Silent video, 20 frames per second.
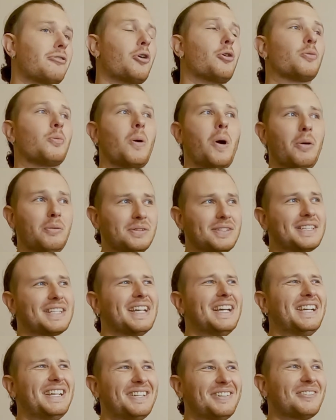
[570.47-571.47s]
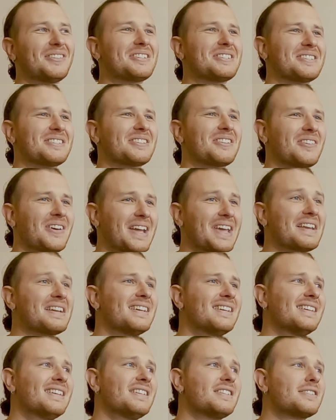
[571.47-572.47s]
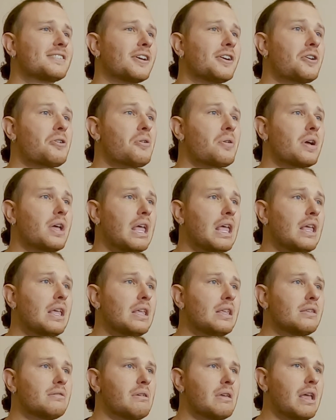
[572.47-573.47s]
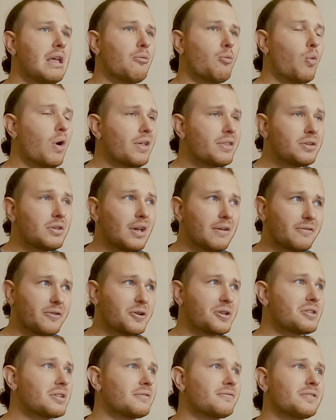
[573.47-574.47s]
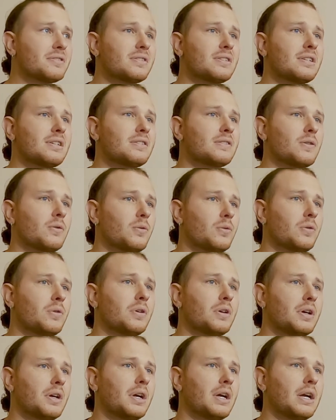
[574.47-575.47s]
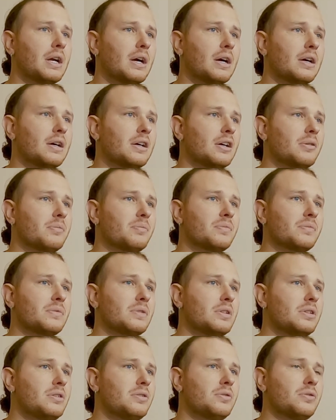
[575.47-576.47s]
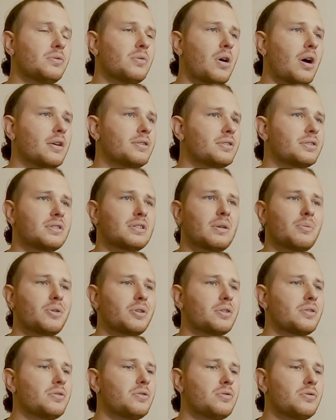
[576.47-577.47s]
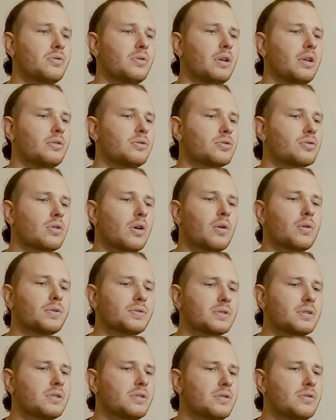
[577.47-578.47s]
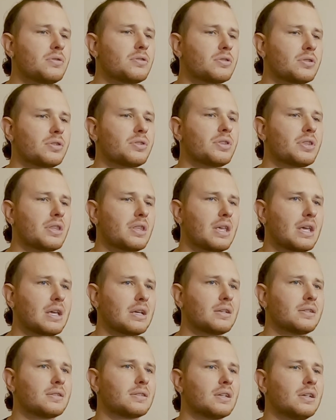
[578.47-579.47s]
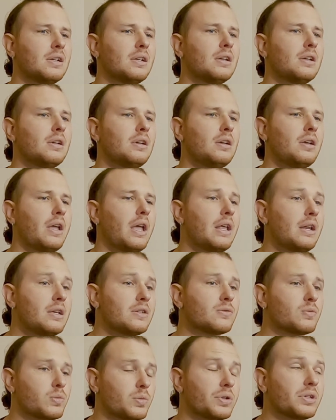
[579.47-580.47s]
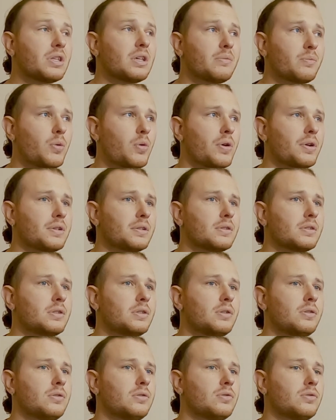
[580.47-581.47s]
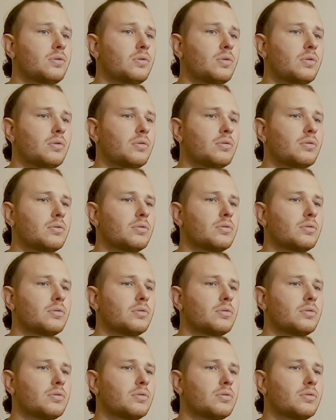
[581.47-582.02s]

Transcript: phone won't, which is great. So whether you have learning differences or you are just someone who struggles to do certain things, it is really important to